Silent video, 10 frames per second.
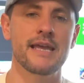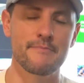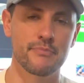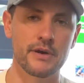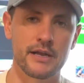
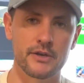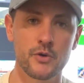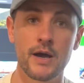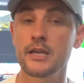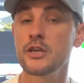named Brent
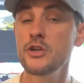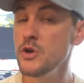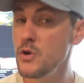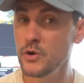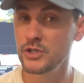who had a
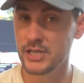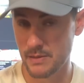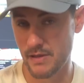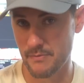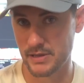huge
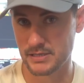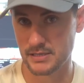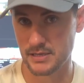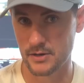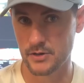eBay
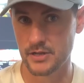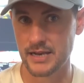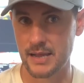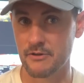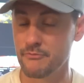business under the
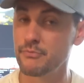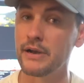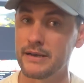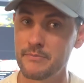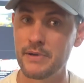name of
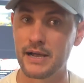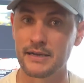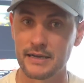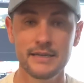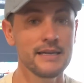Brent and
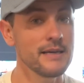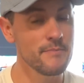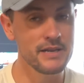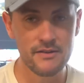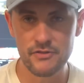Becca.
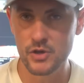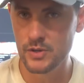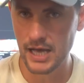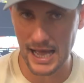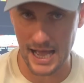Many of
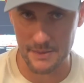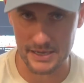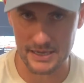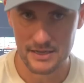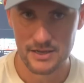you in the
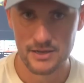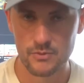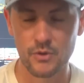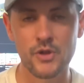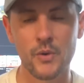hobby
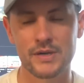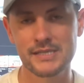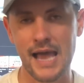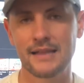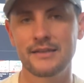will know
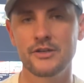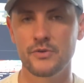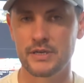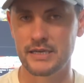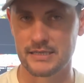exactly
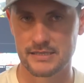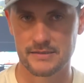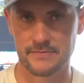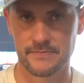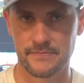who he
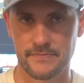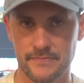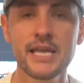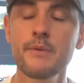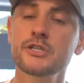is.
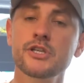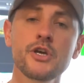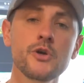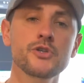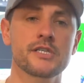But he was
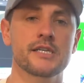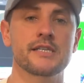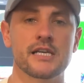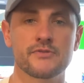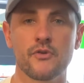hugely
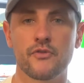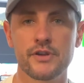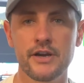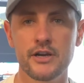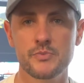successful
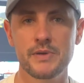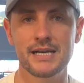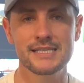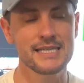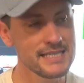for years
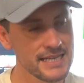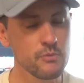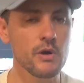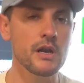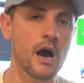because he
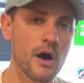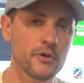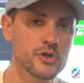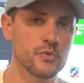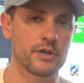did what
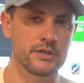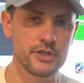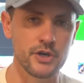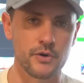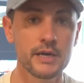others
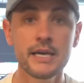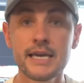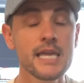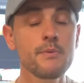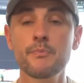wouldn't do.
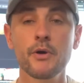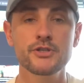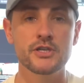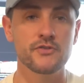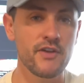He would
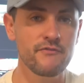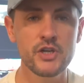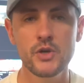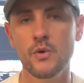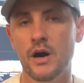purchase
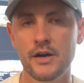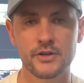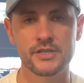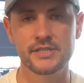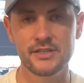50 to
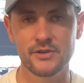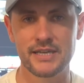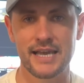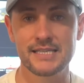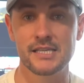100
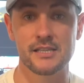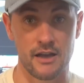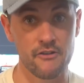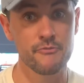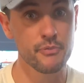sealed cases
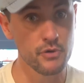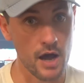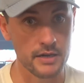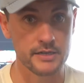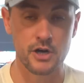of
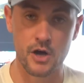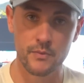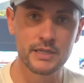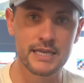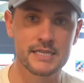product
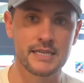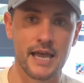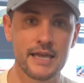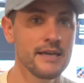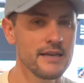on release
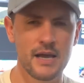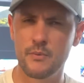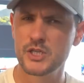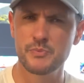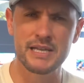day
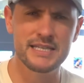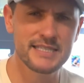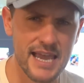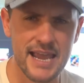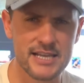and would
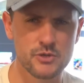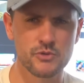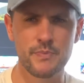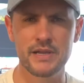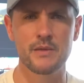spend days
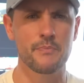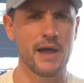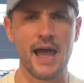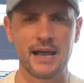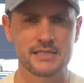ripping the
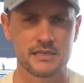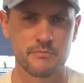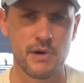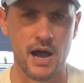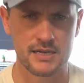packs
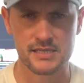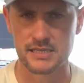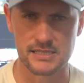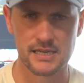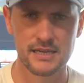and
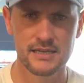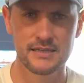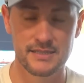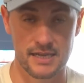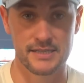boxes.
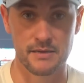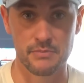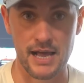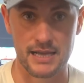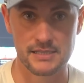Sounds like a
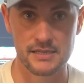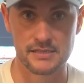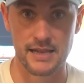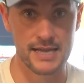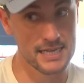blast,
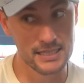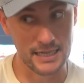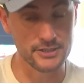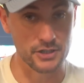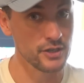doesn't it? As a
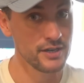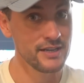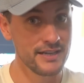collector,